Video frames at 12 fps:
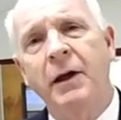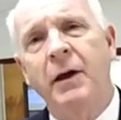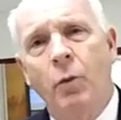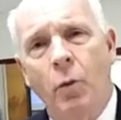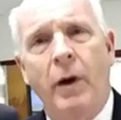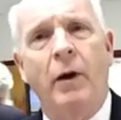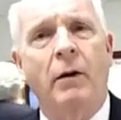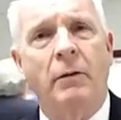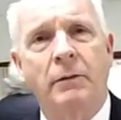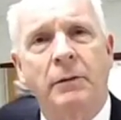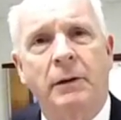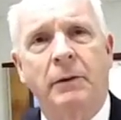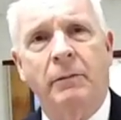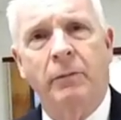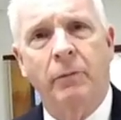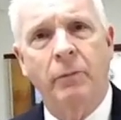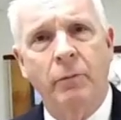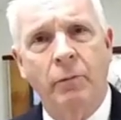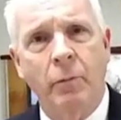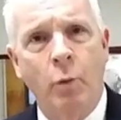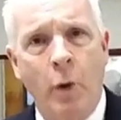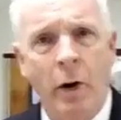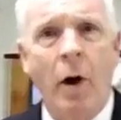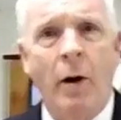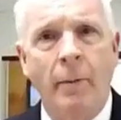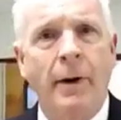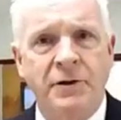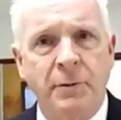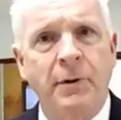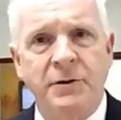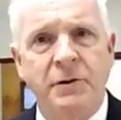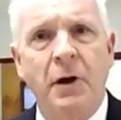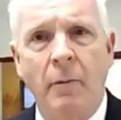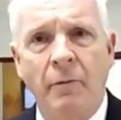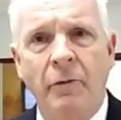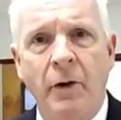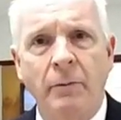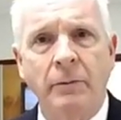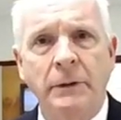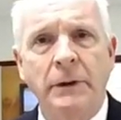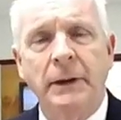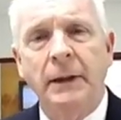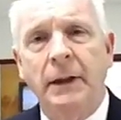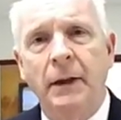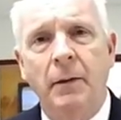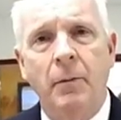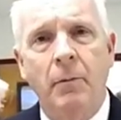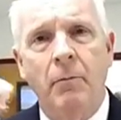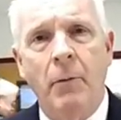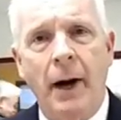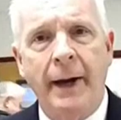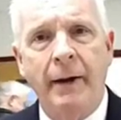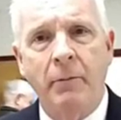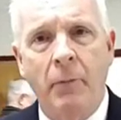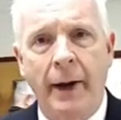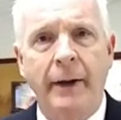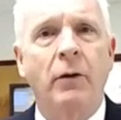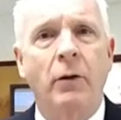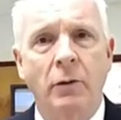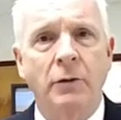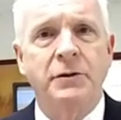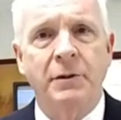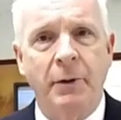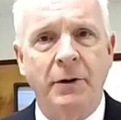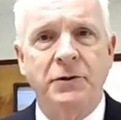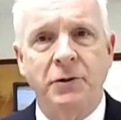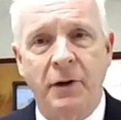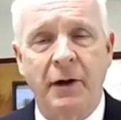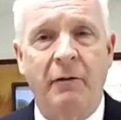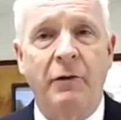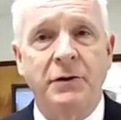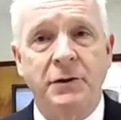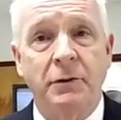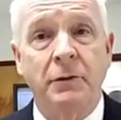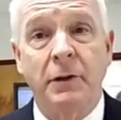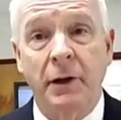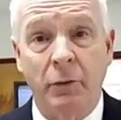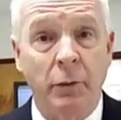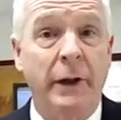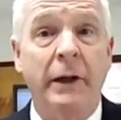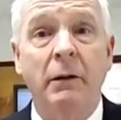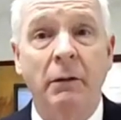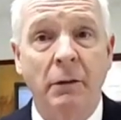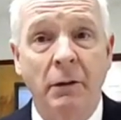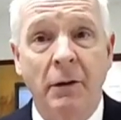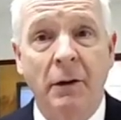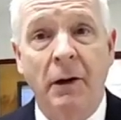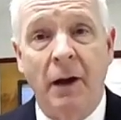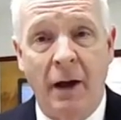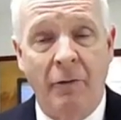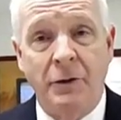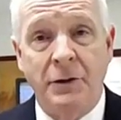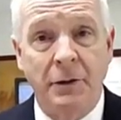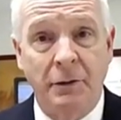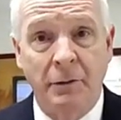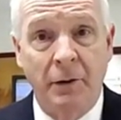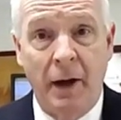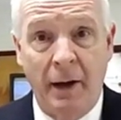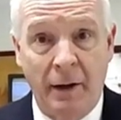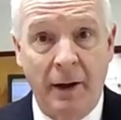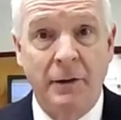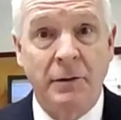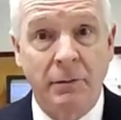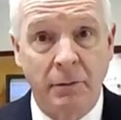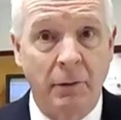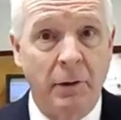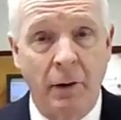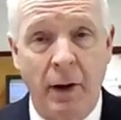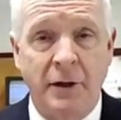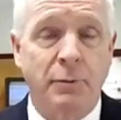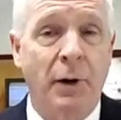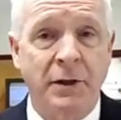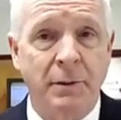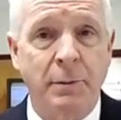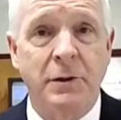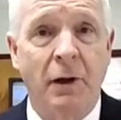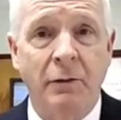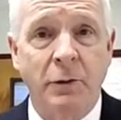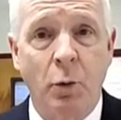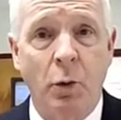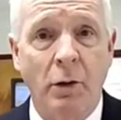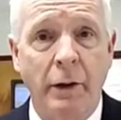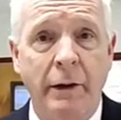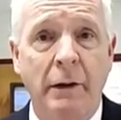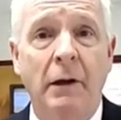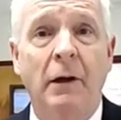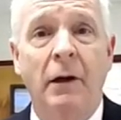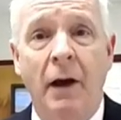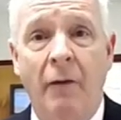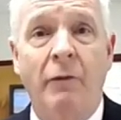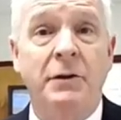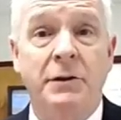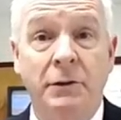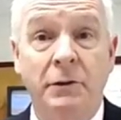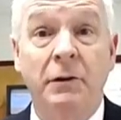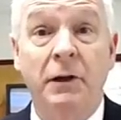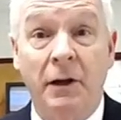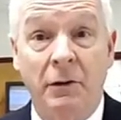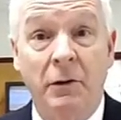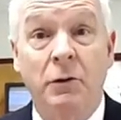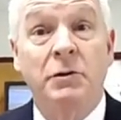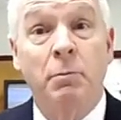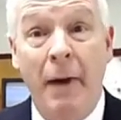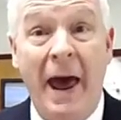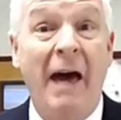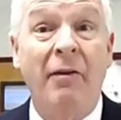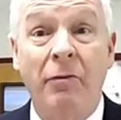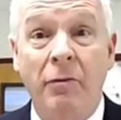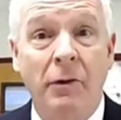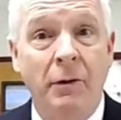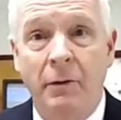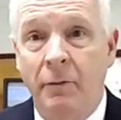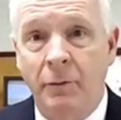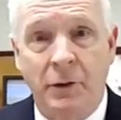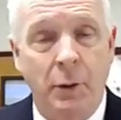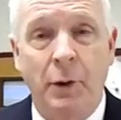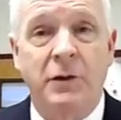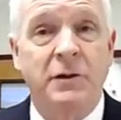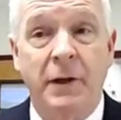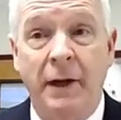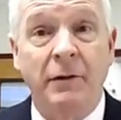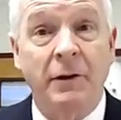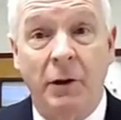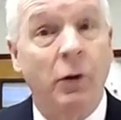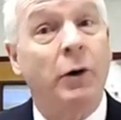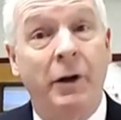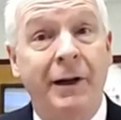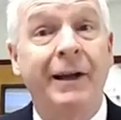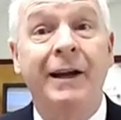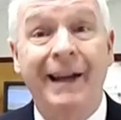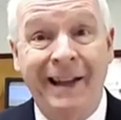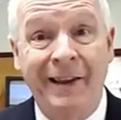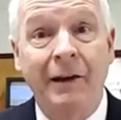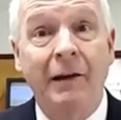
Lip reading: at where our measurements come from, my goal is to make sure that every student can read, every student can express themselves orally, every student can use math to the extent that they're going to need it in the